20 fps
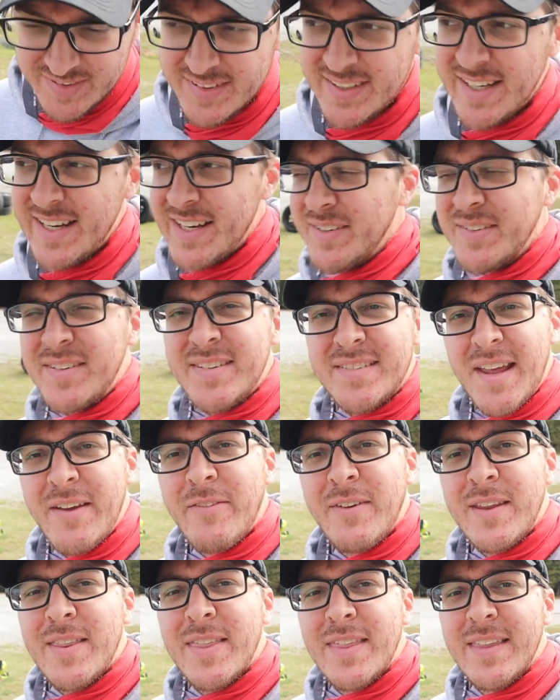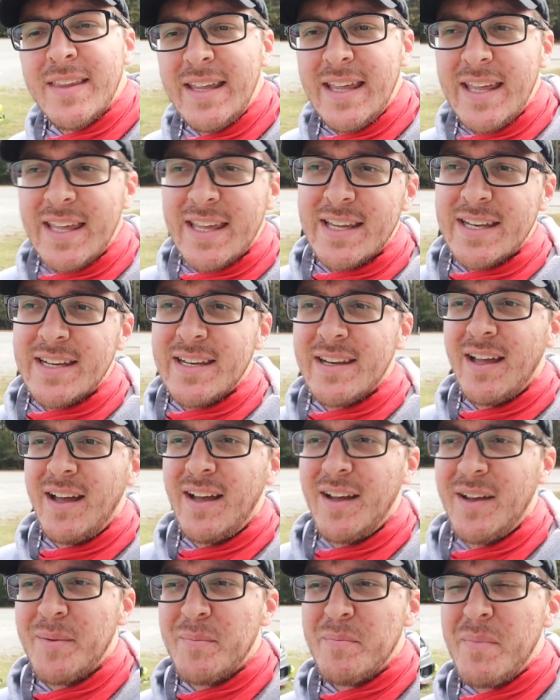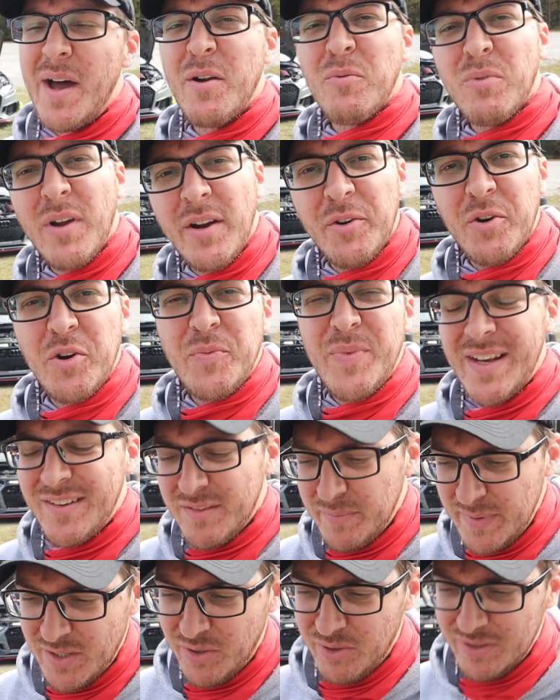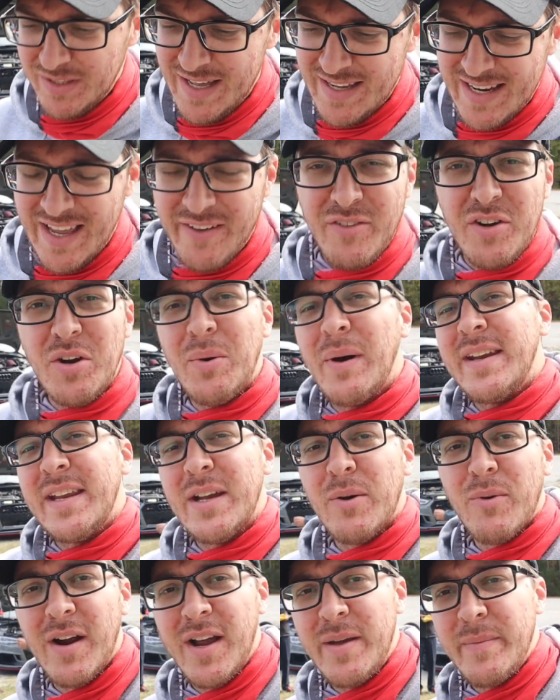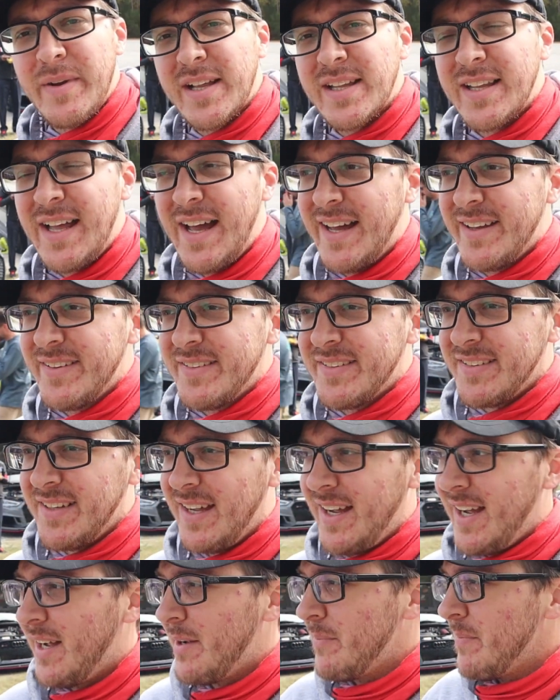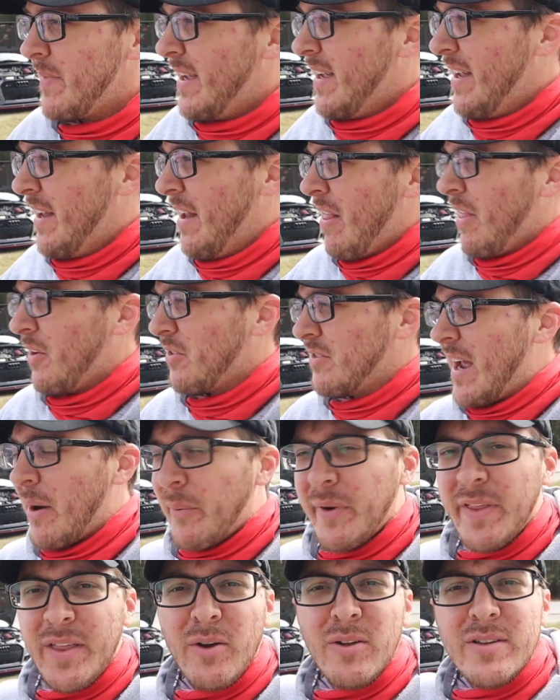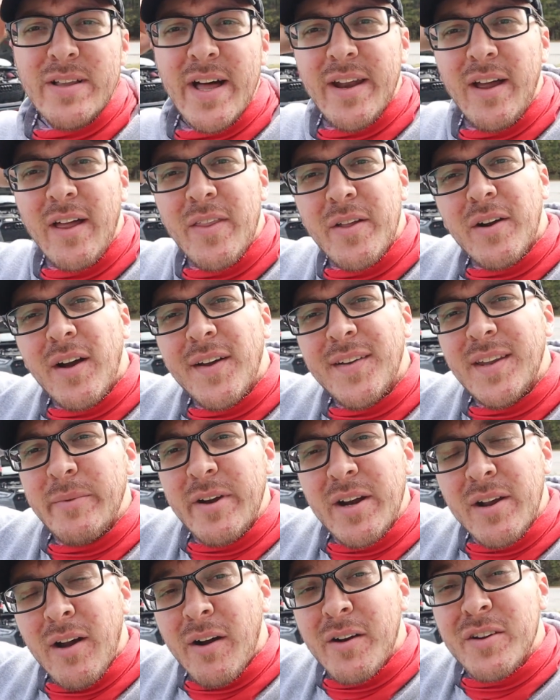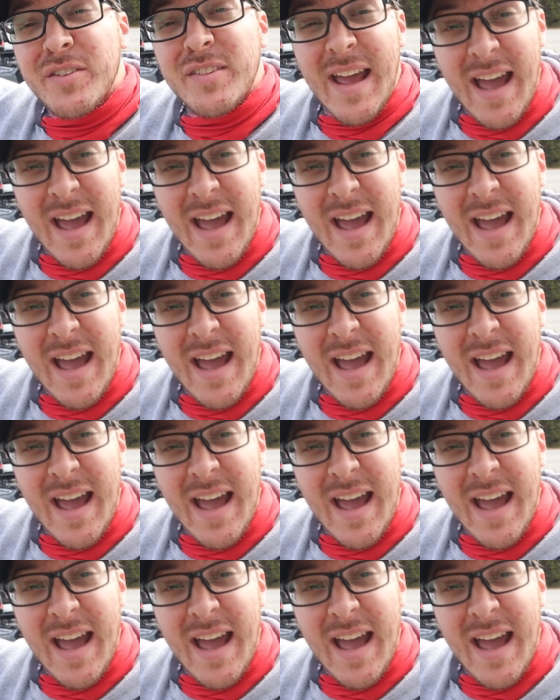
sitting 7th in my run group. That doesn't mean a whole lot. I have no idea where I am in class. There's not really a whole lot of other unlimited cars